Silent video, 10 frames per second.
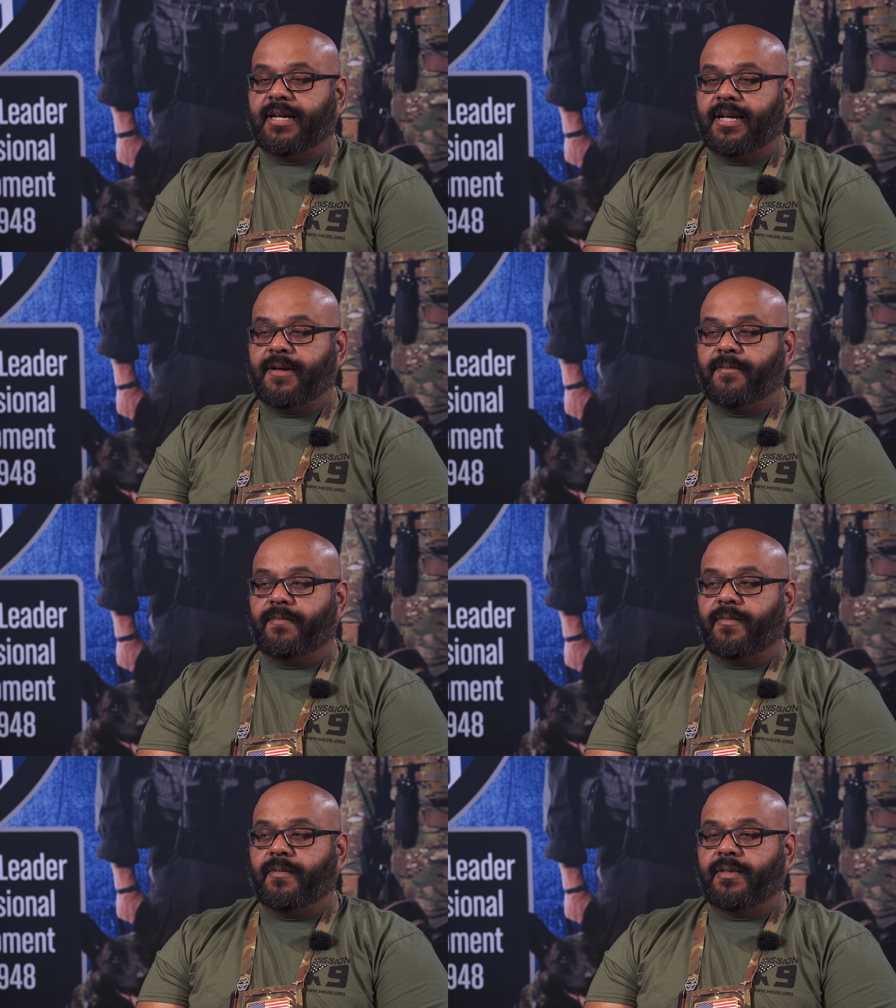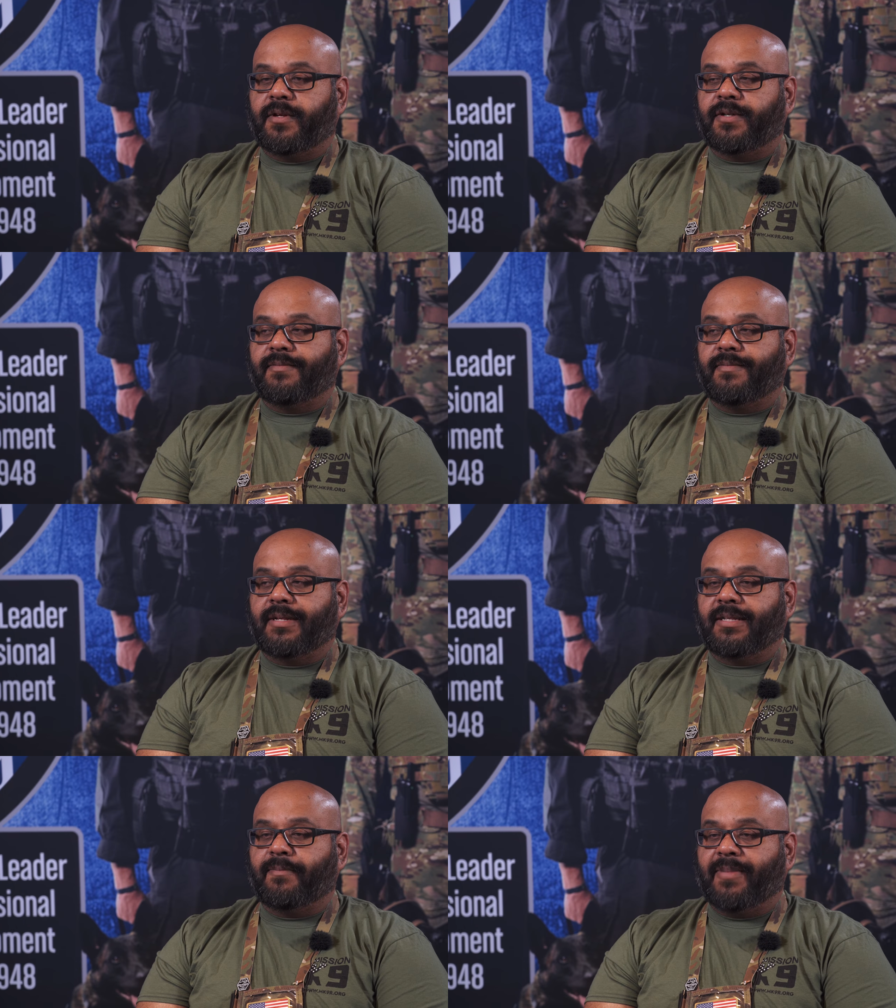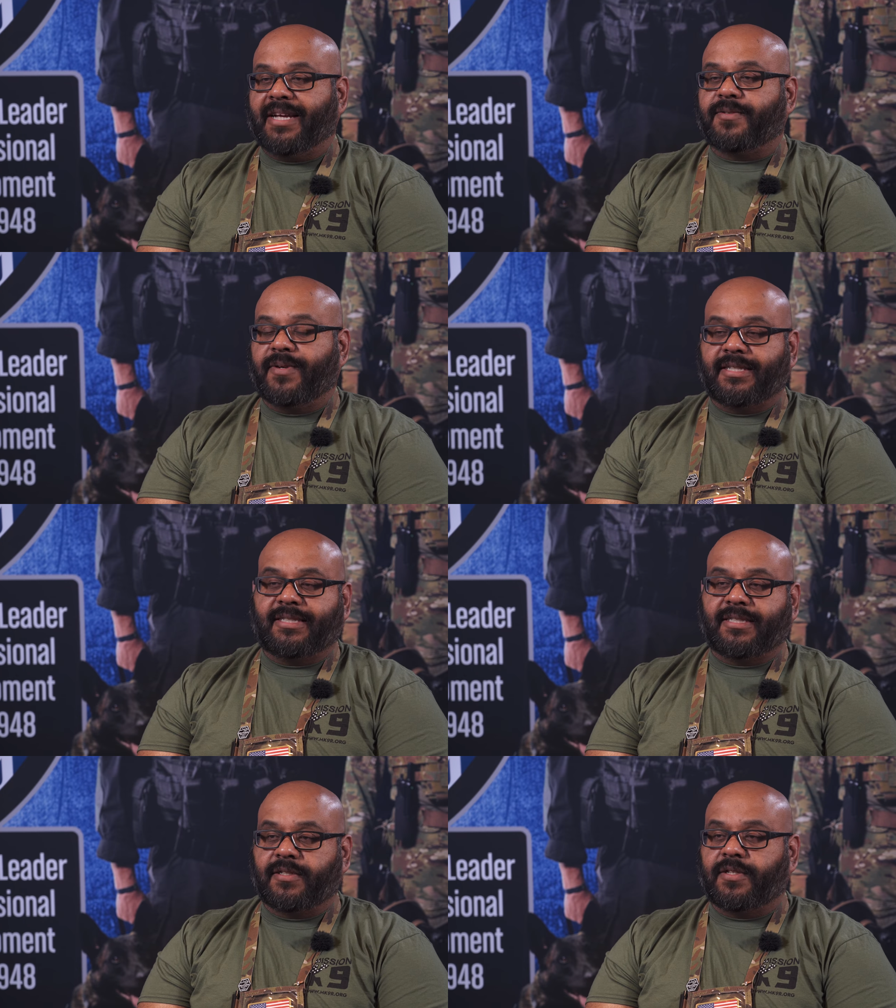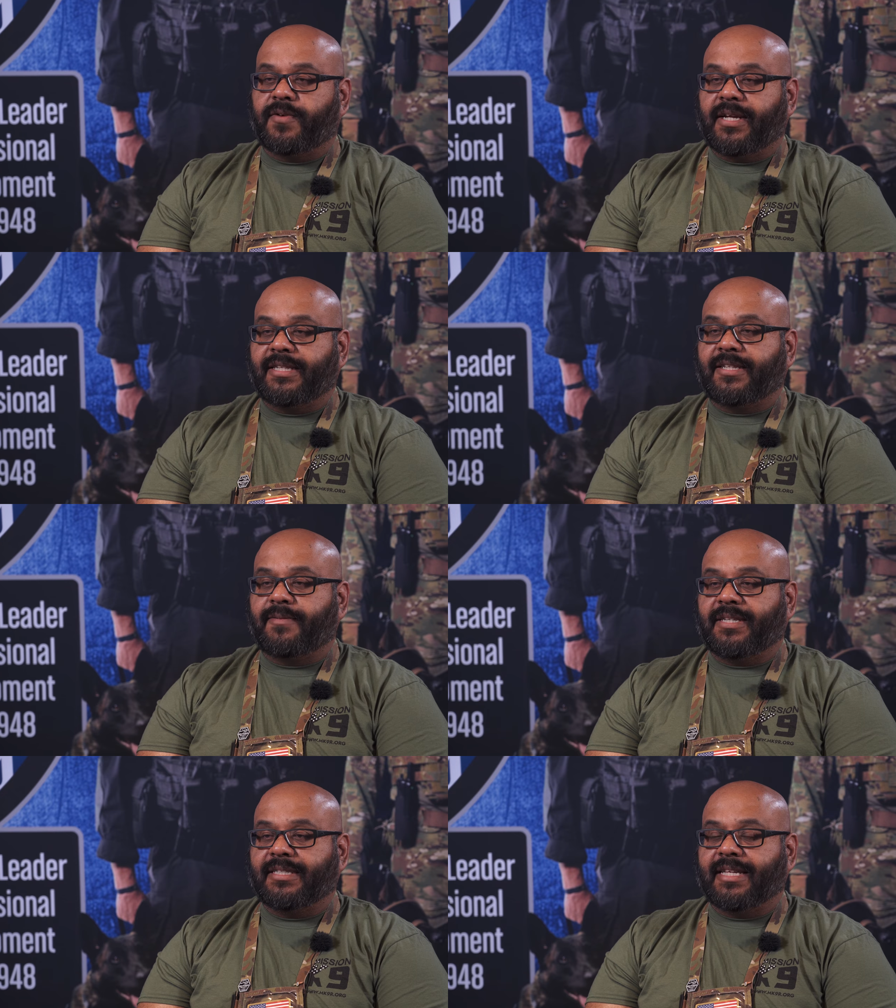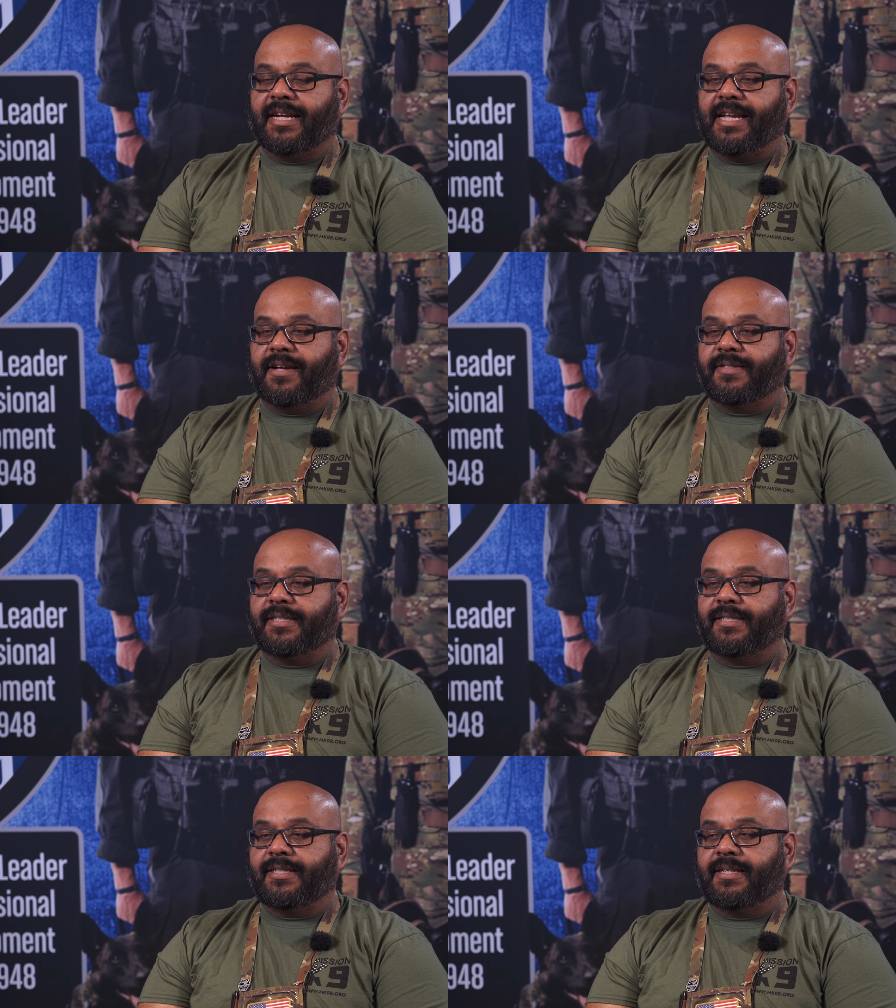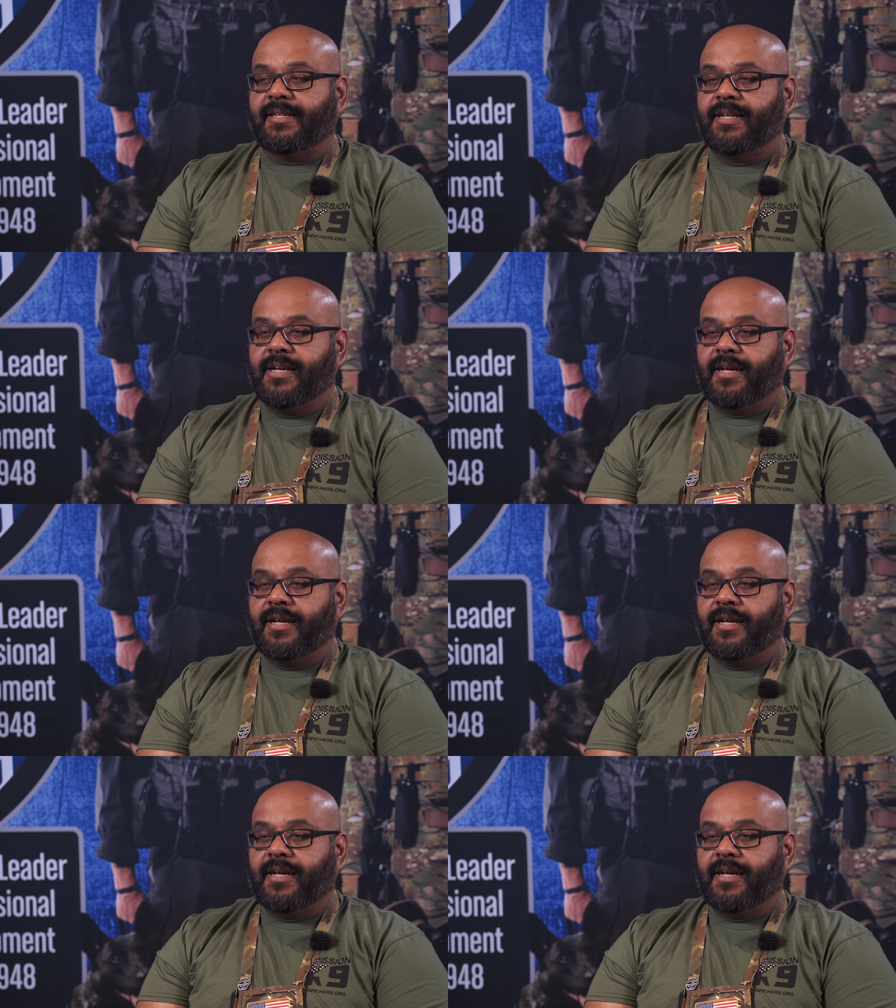Um, the best way is just a donation because that allows us to